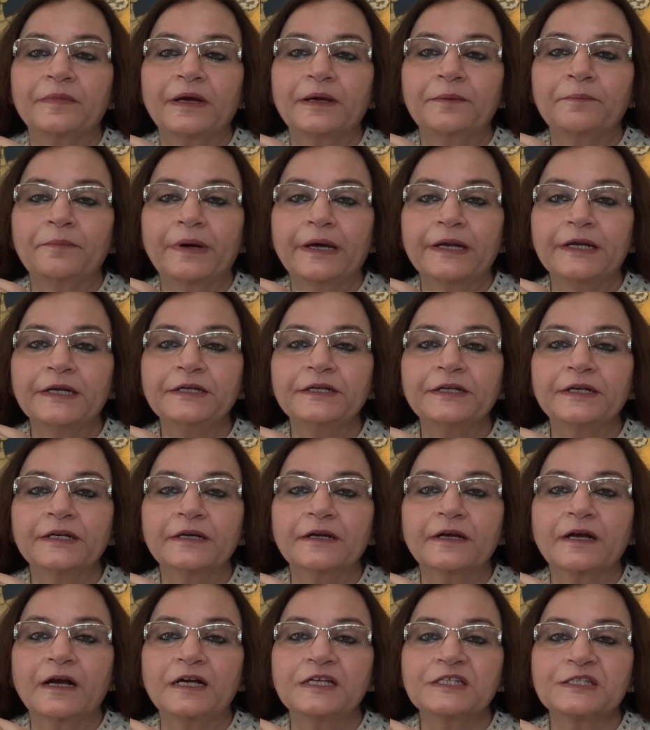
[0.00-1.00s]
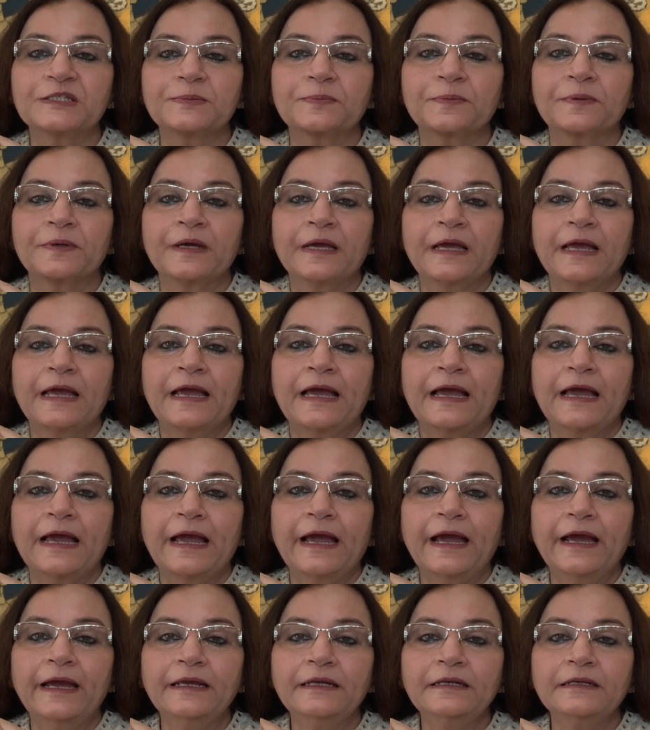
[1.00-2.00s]
meridian cusp,
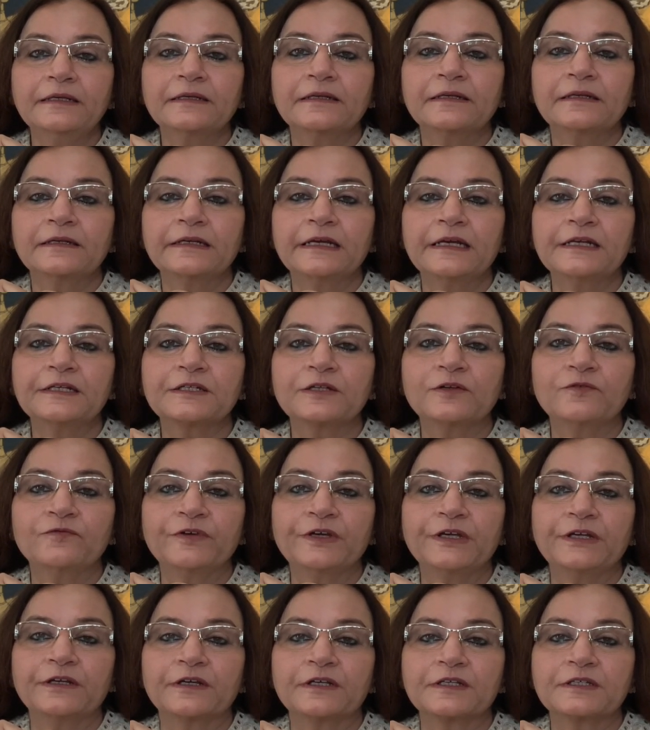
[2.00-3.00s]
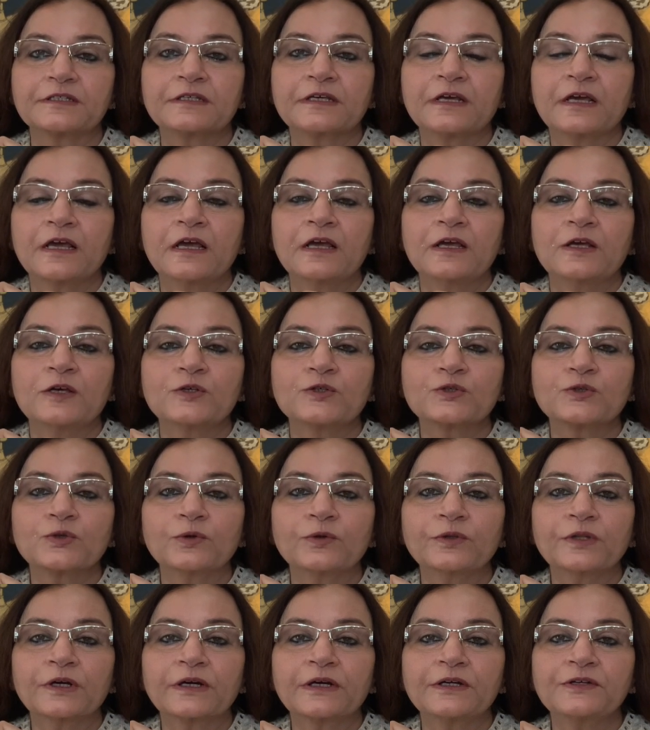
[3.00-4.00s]
and natal Venus.
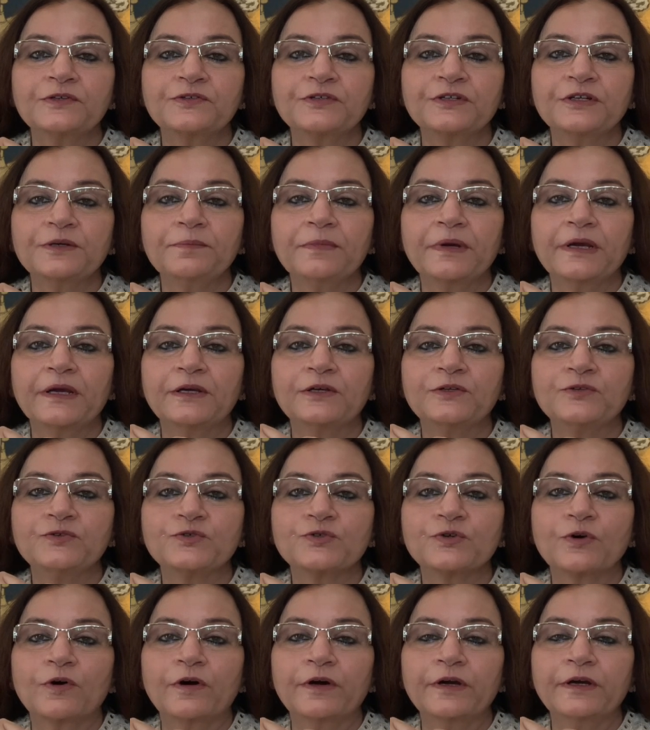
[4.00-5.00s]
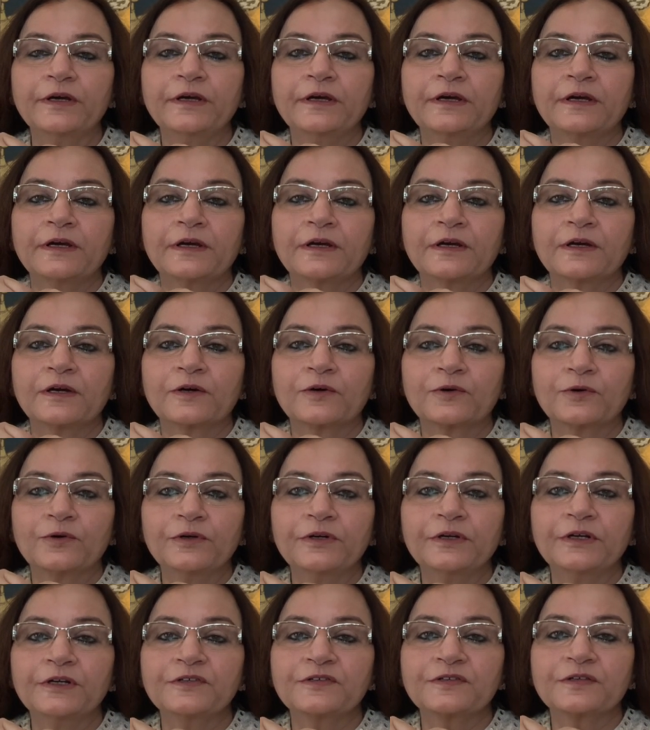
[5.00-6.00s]
So the country may enjoy
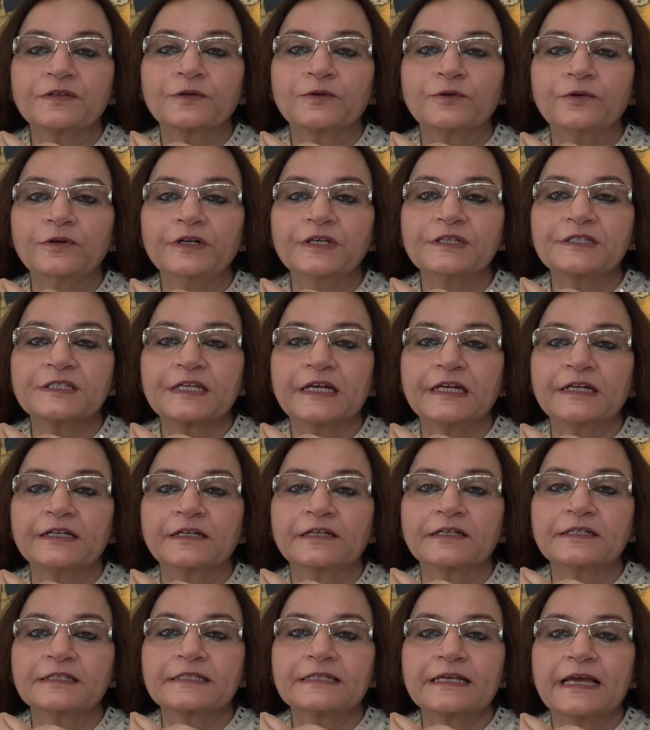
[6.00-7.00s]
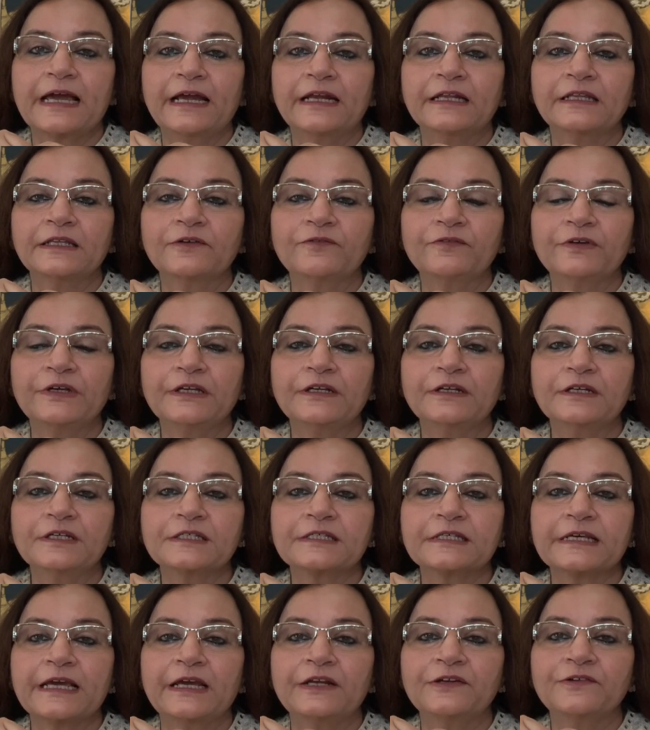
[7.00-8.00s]
good status, and the
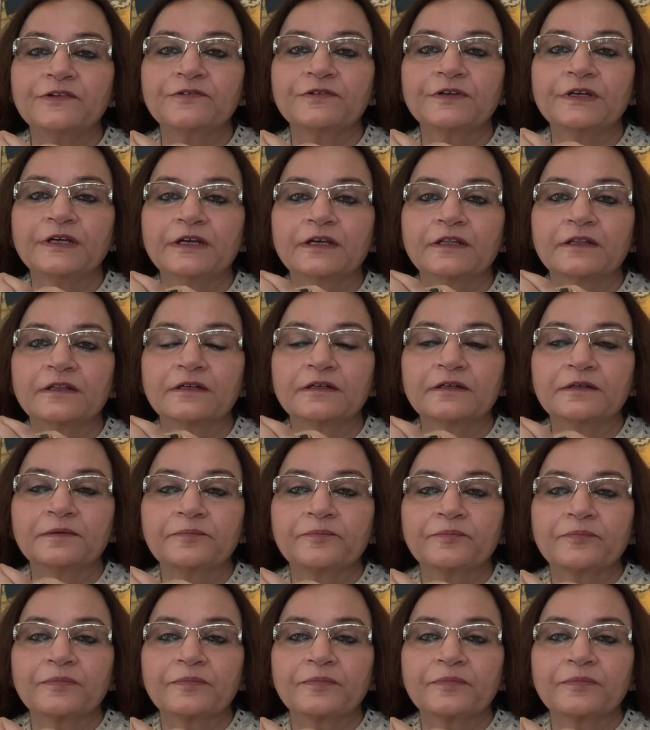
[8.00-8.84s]
Venus entry in the